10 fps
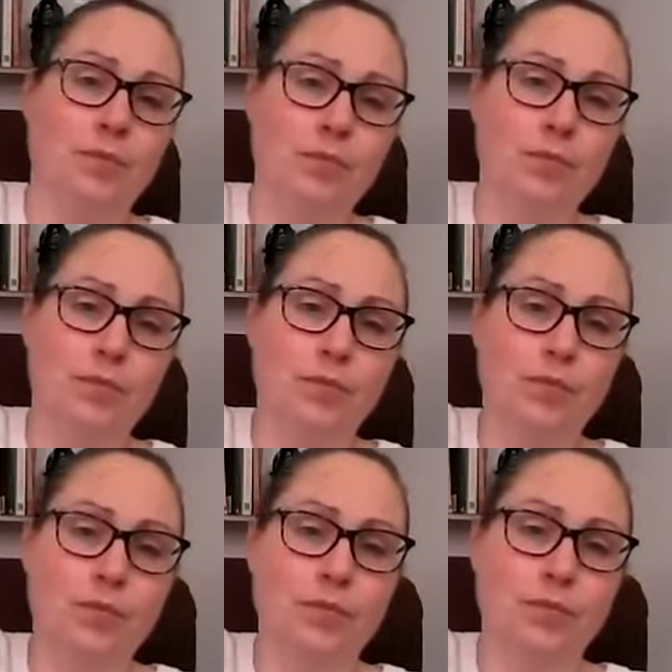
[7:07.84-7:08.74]

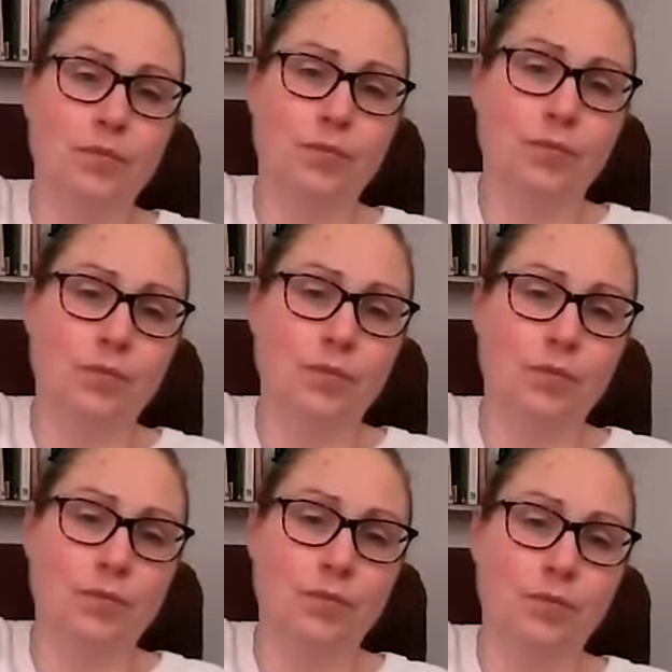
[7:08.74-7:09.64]

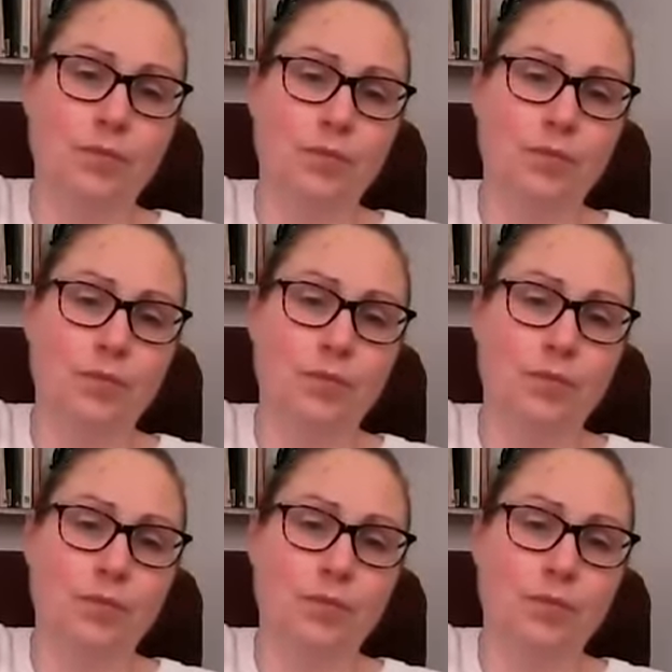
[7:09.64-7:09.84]
(silence)